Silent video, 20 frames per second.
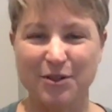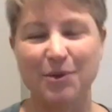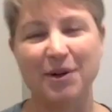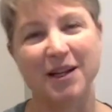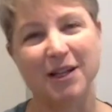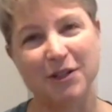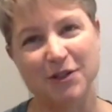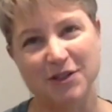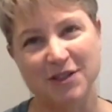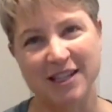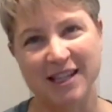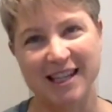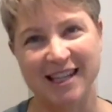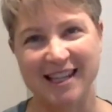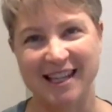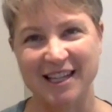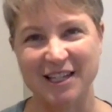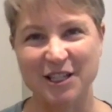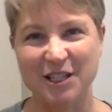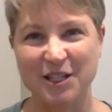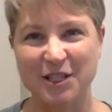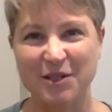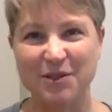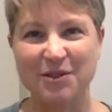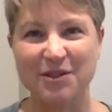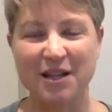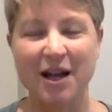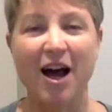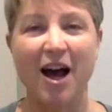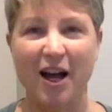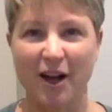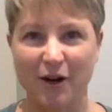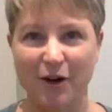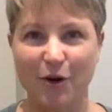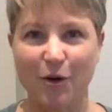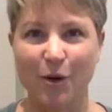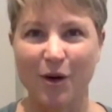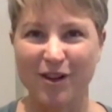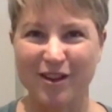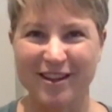So I usually like to use a higher
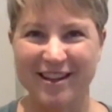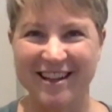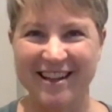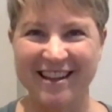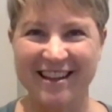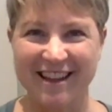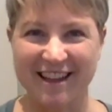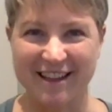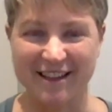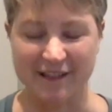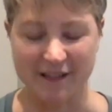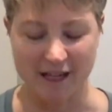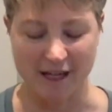quality like